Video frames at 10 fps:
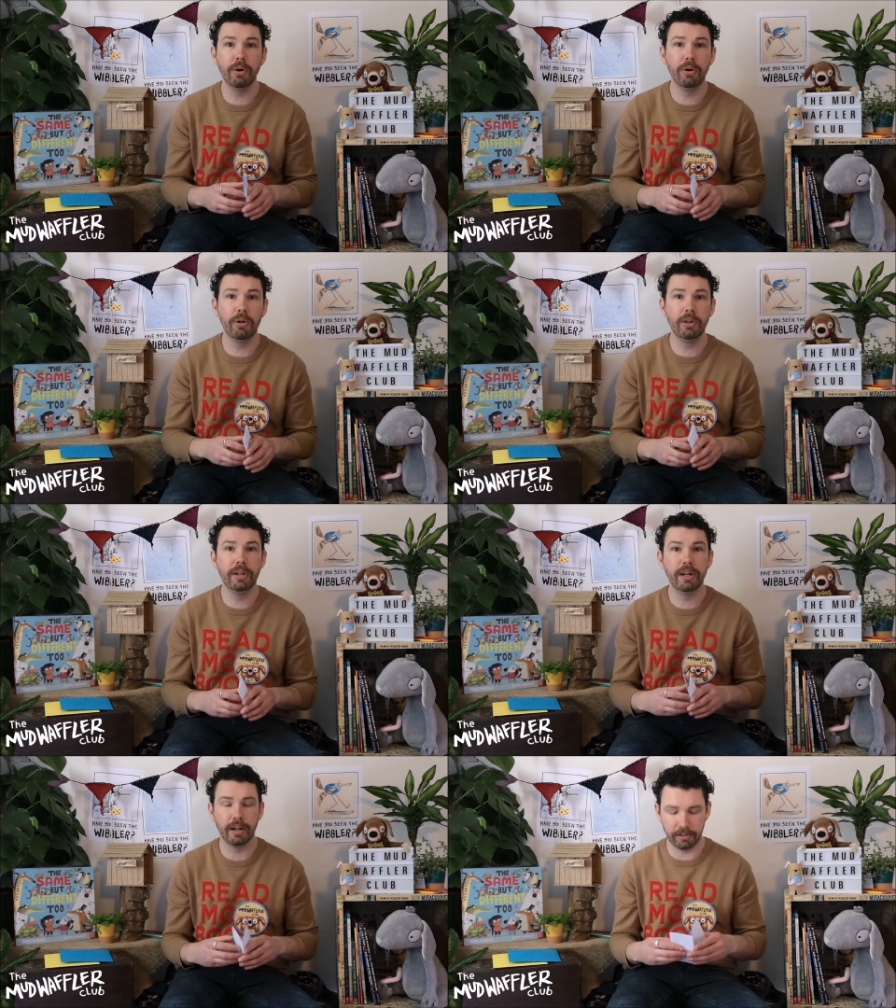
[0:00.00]
all
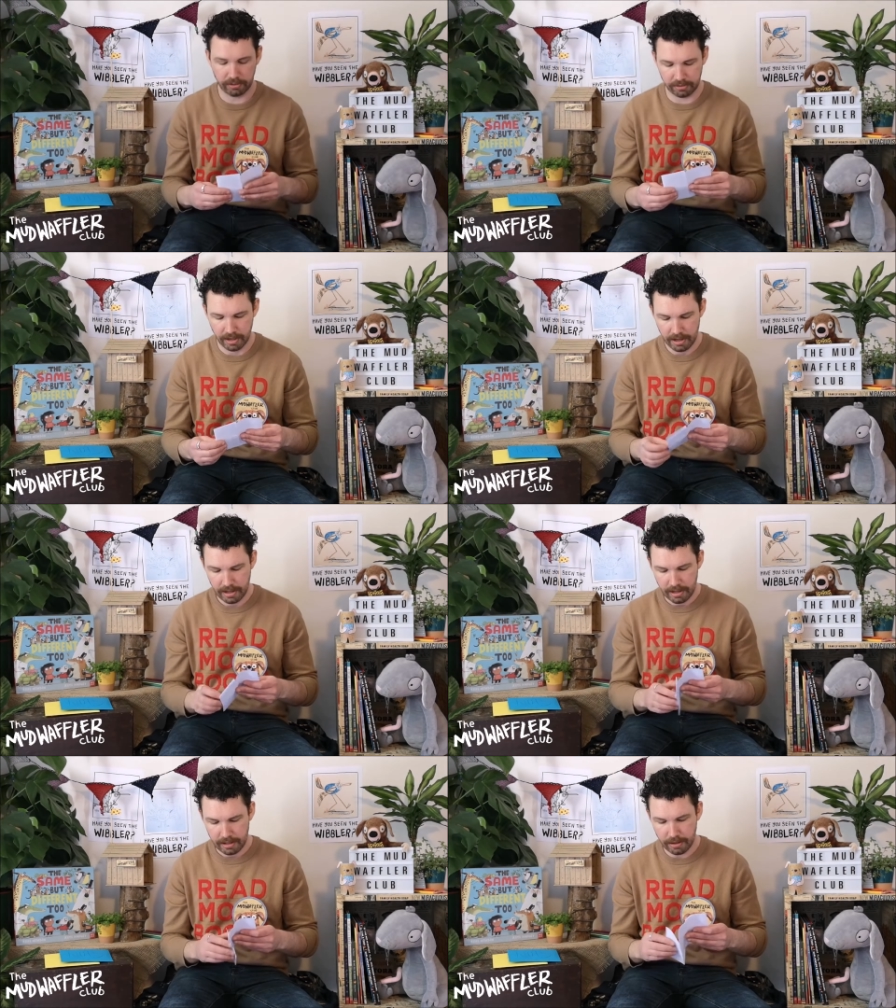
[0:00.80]
the nuts.
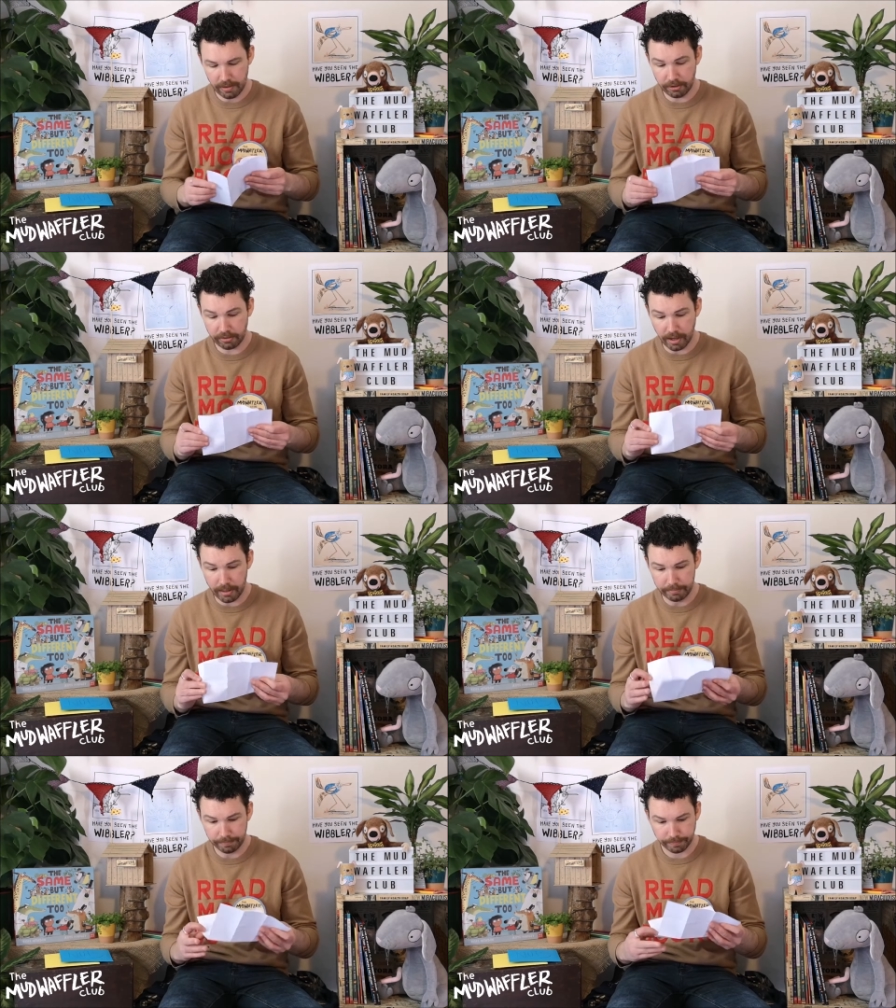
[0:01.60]
Now this
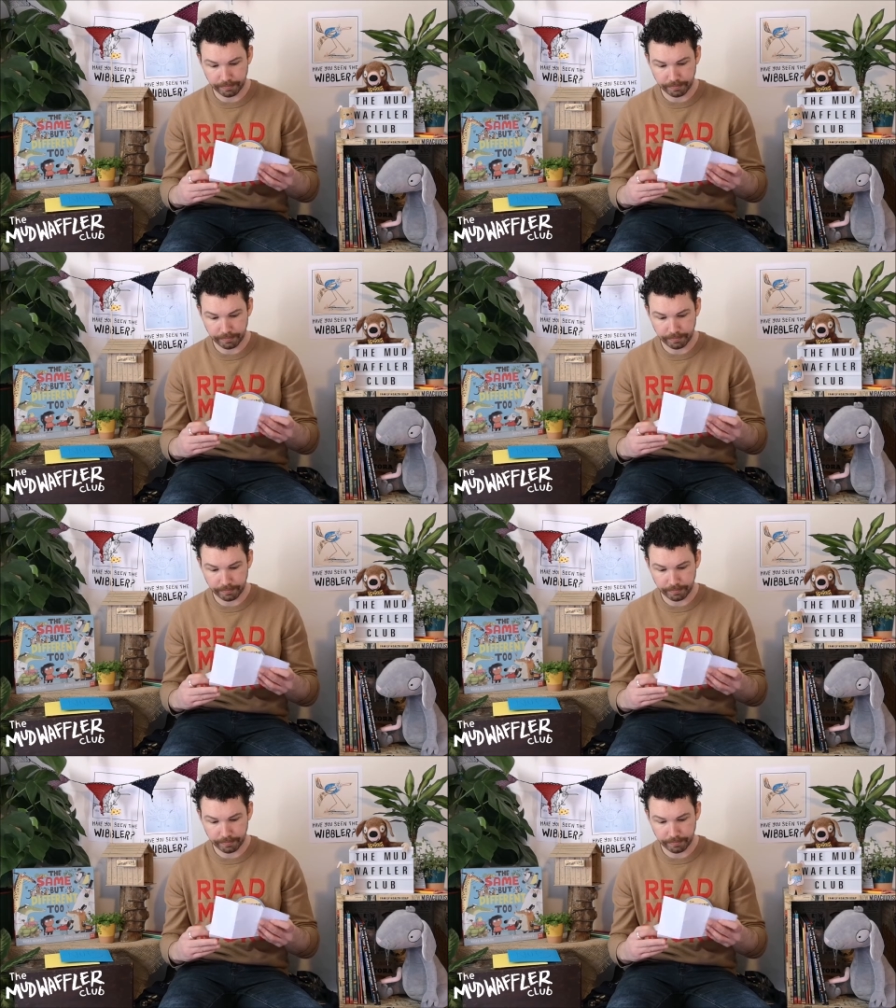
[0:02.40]
time,